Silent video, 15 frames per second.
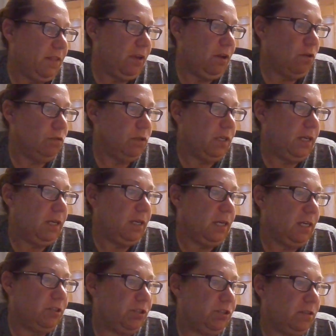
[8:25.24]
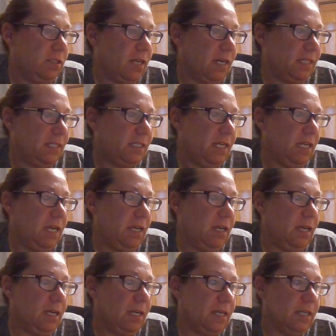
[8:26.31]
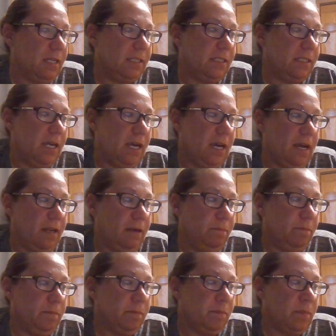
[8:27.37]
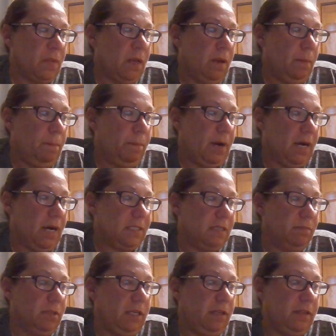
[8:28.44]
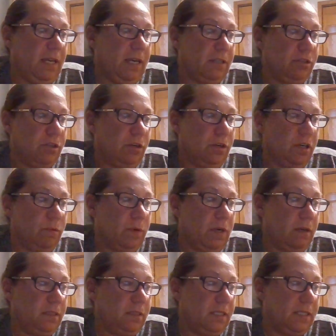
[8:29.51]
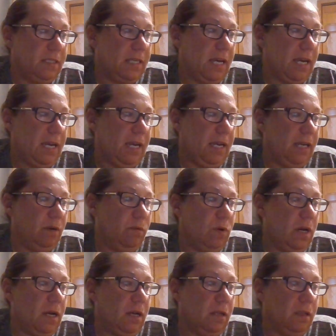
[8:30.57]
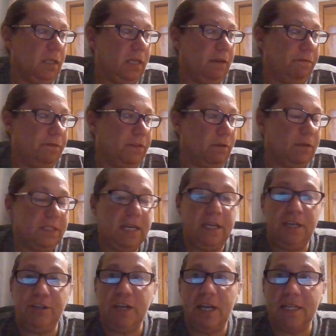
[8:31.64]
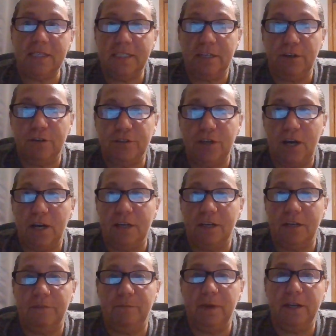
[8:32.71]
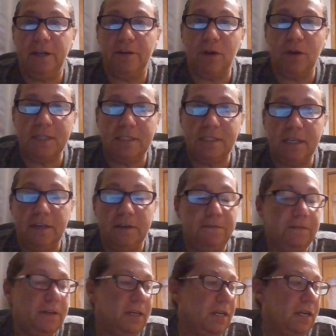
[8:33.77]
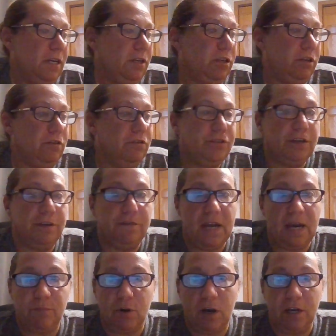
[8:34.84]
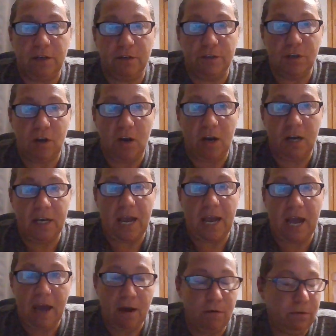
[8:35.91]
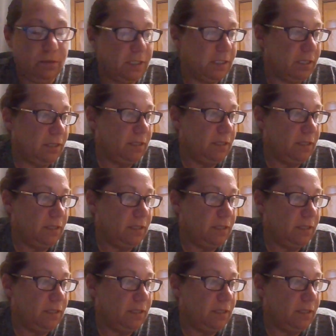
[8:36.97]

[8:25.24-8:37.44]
The only issues I see is that possibly they could turn around and say, well, if there was any chance that your dog could have been aggressive, you should have not brought your dog out.